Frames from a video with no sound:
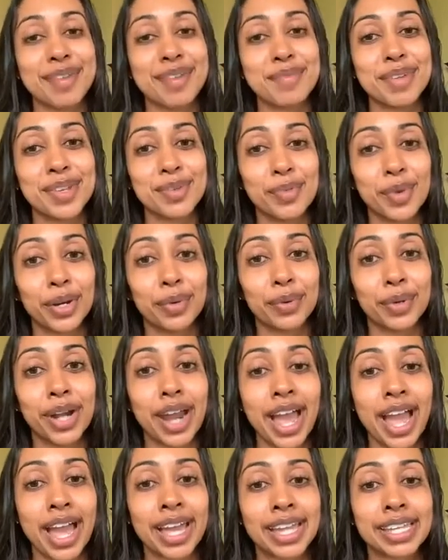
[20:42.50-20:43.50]
in where we're
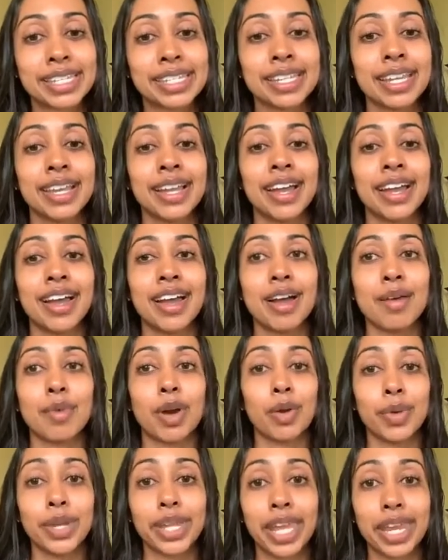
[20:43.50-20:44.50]
at.
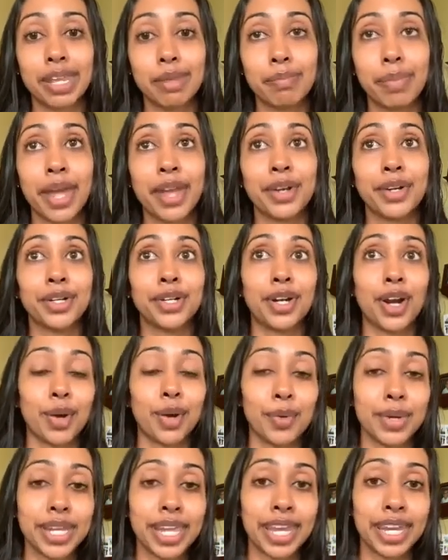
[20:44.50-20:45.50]
Are we getting better? Are
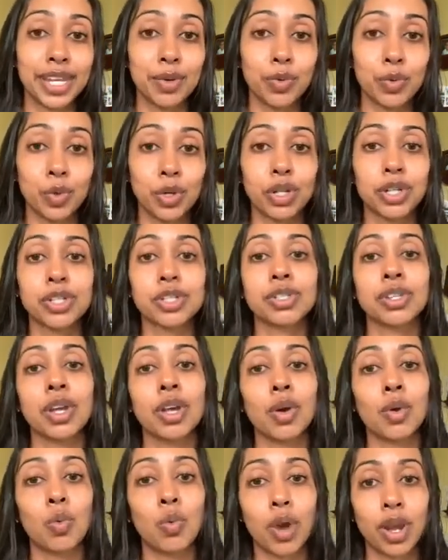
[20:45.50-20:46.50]
we getting worse?
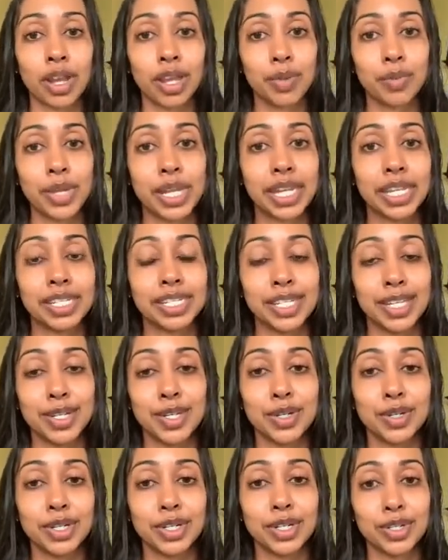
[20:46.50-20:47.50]
What can we
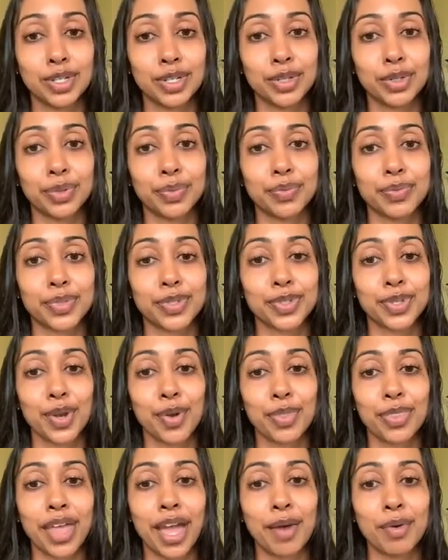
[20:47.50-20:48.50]
continue to do?
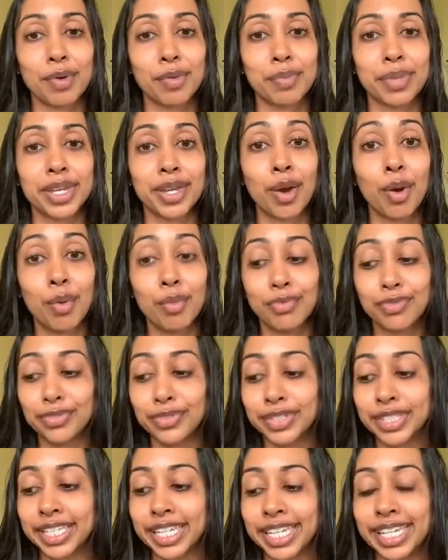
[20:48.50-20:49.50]
So that will be
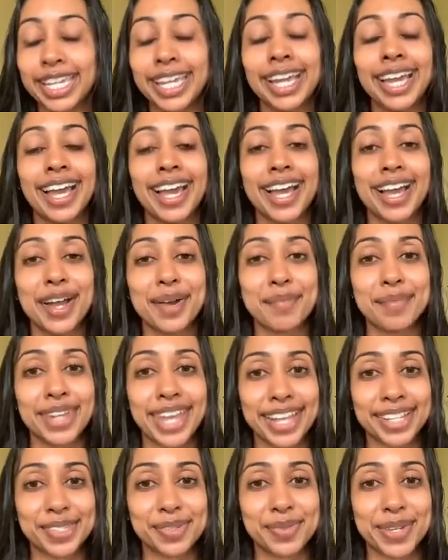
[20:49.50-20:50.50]
hopefully
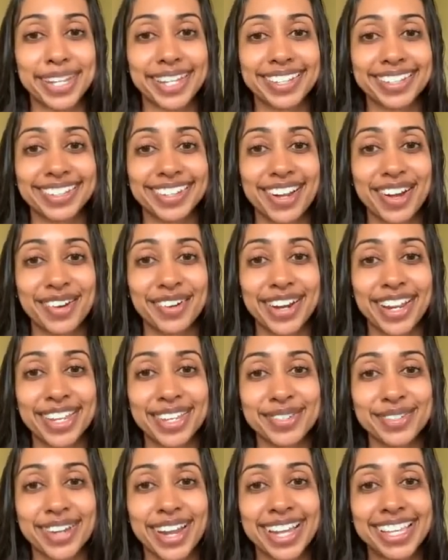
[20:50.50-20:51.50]
next week. All right,
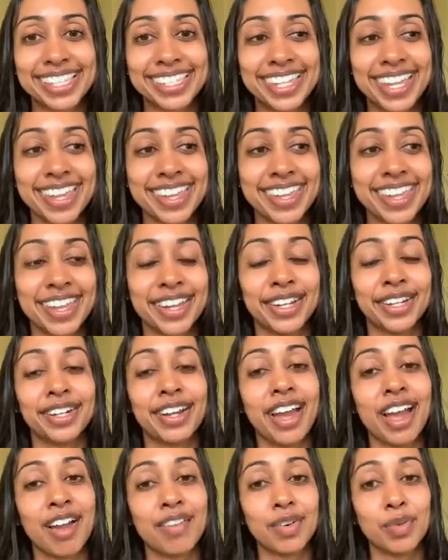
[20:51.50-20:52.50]
you guys, take care.
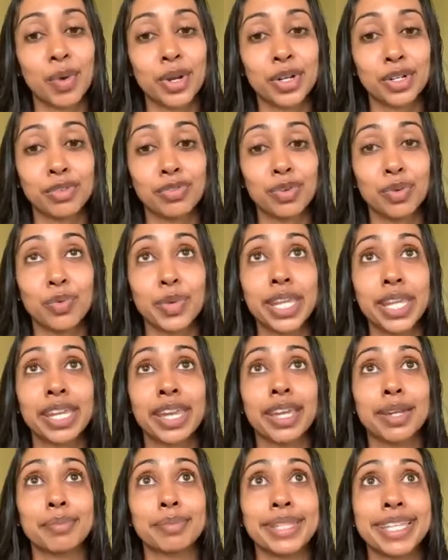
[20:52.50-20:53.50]
Have a wonderful
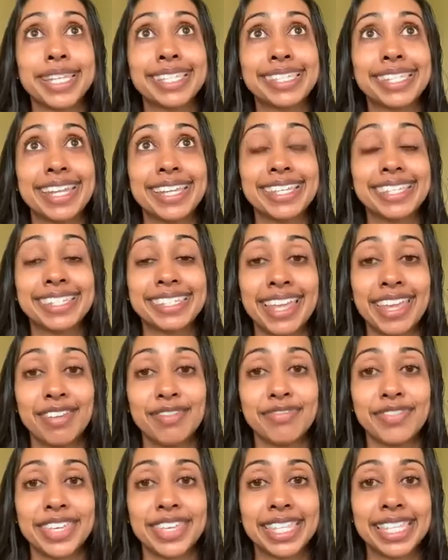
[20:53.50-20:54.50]
weekend. Please stay
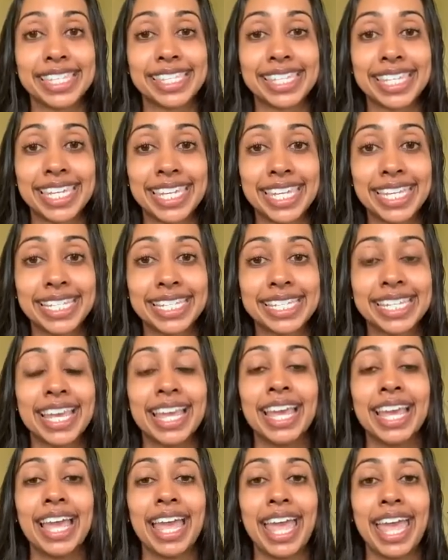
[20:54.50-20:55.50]
safe in this heat
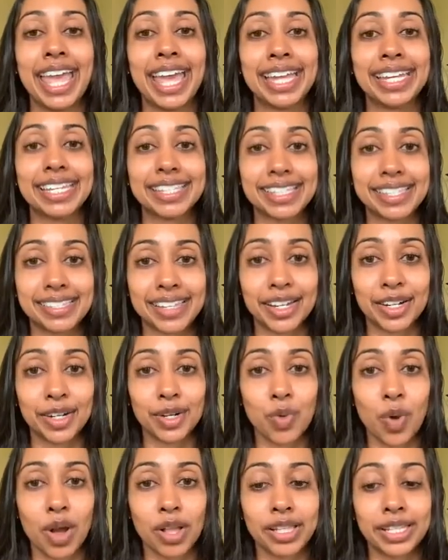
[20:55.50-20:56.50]
and this air
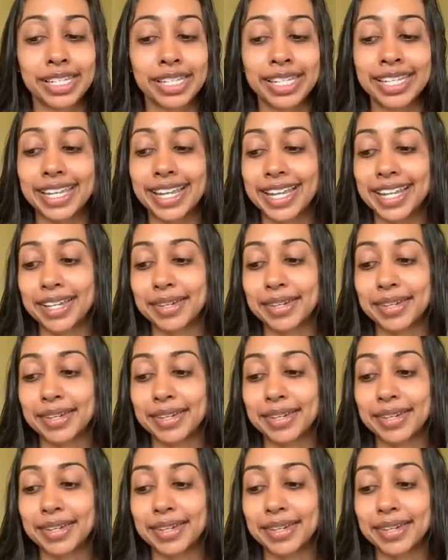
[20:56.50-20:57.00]
quality.